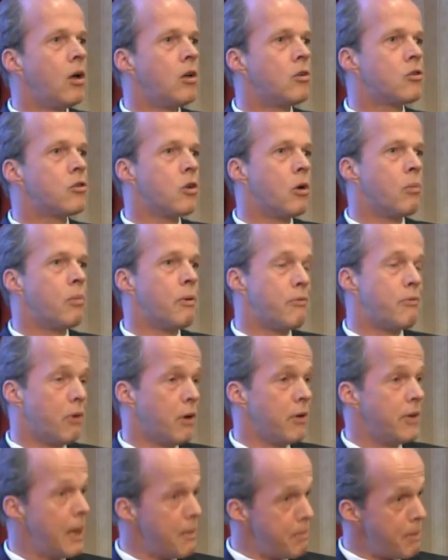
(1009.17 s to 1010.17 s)
So
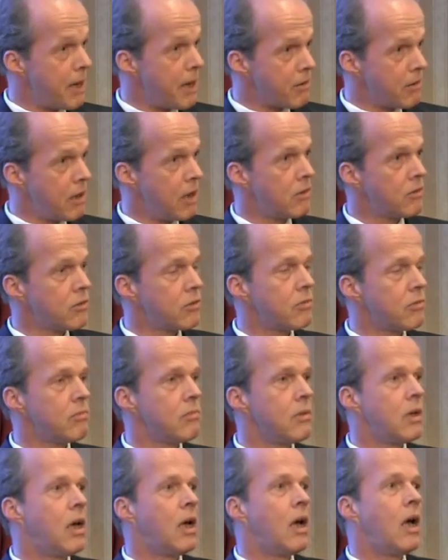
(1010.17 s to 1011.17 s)
before that background,
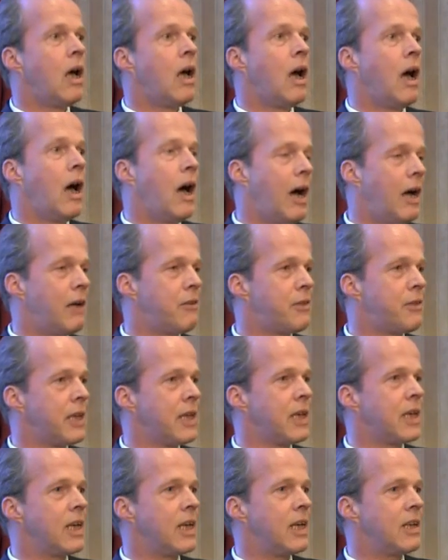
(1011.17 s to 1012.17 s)
I
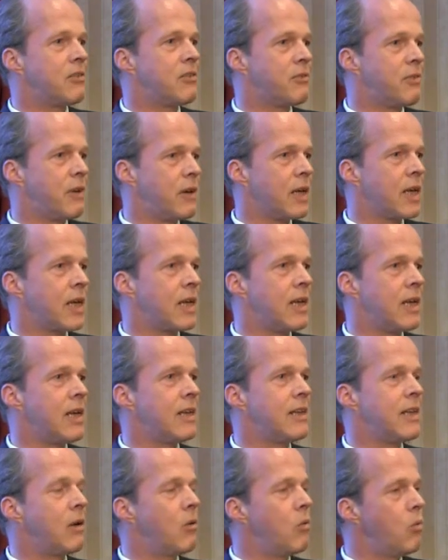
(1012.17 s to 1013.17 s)
think it's very
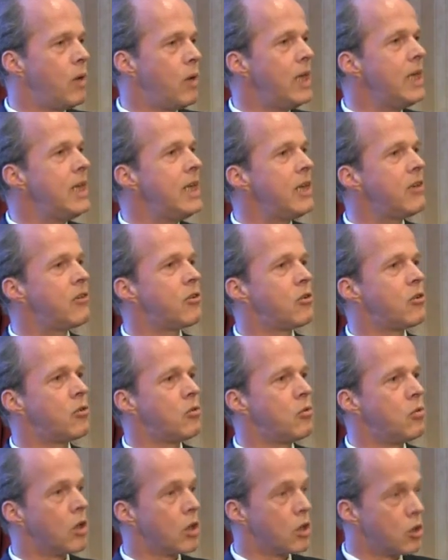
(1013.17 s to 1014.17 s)
clear that we need to
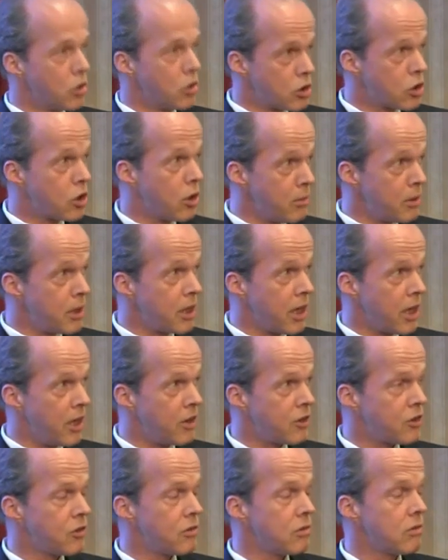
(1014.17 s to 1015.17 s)
do a good
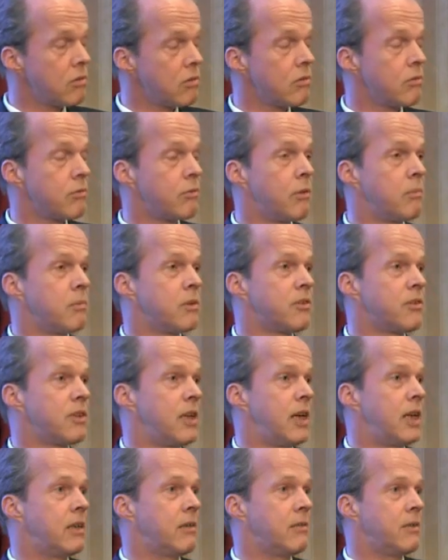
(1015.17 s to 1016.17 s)
communication from the
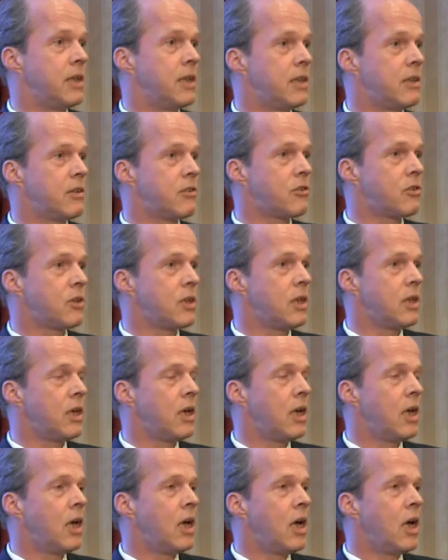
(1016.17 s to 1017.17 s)
side of the industry
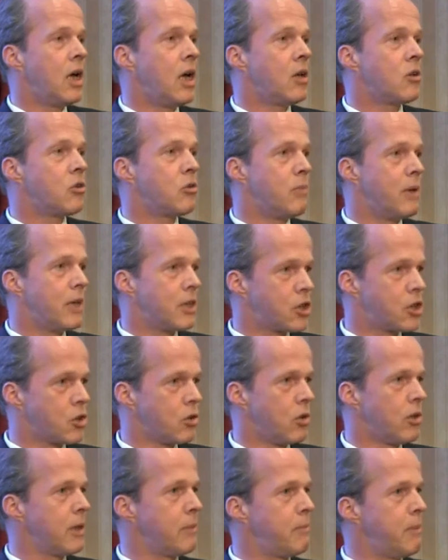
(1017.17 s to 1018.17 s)
to make
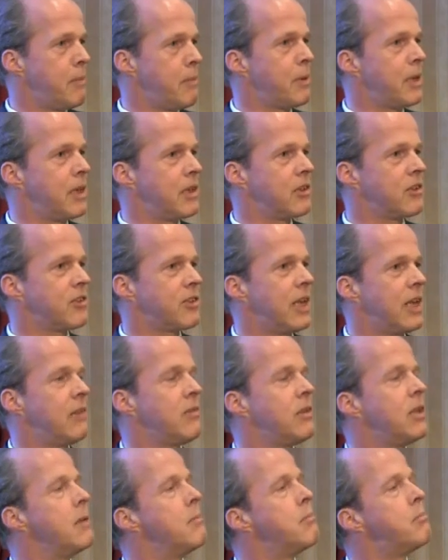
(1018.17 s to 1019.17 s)
sure that people
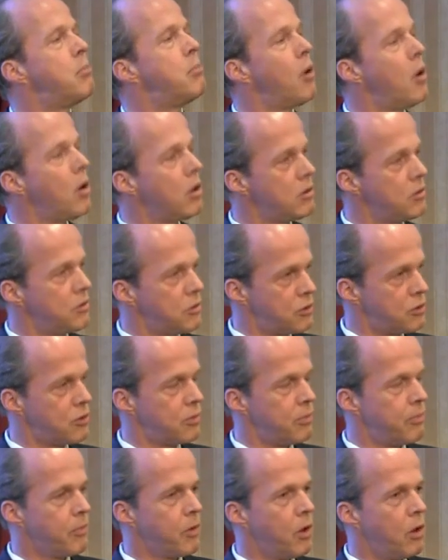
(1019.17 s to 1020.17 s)
understand the
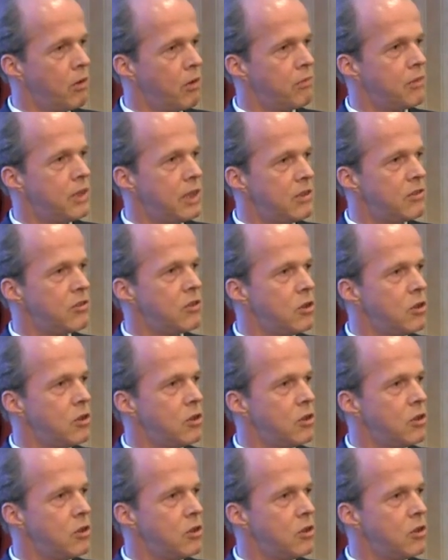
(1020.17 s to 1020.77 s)
importance of these